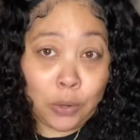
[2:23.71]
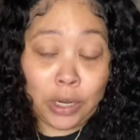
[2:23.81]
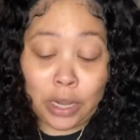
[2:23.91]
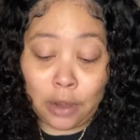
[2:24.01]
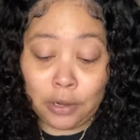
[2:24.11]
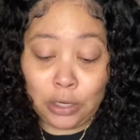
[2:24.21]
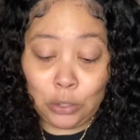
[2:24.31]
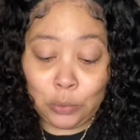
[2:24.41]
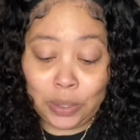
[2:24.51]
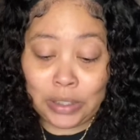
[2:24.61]
and I already
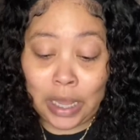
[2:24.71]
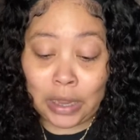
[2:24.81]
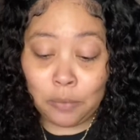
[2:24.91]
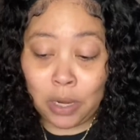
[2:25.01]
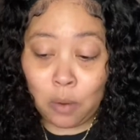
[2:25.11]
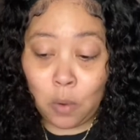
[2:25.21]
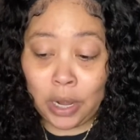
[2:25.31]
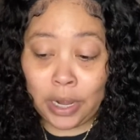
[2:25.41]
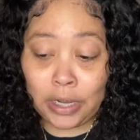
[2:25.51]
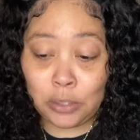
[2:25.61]
knew exactly what I
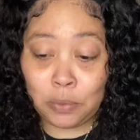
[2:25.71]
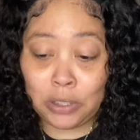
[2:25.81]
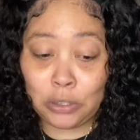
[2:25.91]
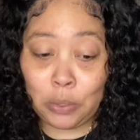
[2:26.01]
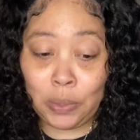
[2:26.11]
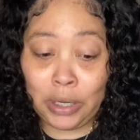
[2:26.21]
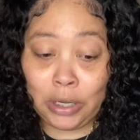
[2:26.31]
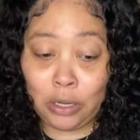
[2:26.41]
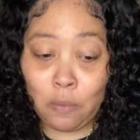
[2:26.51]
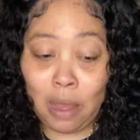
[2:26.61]
wanted. I just wanted to go in
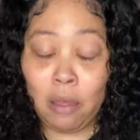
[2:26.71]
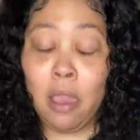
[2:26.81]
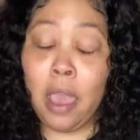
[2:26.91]
and go out.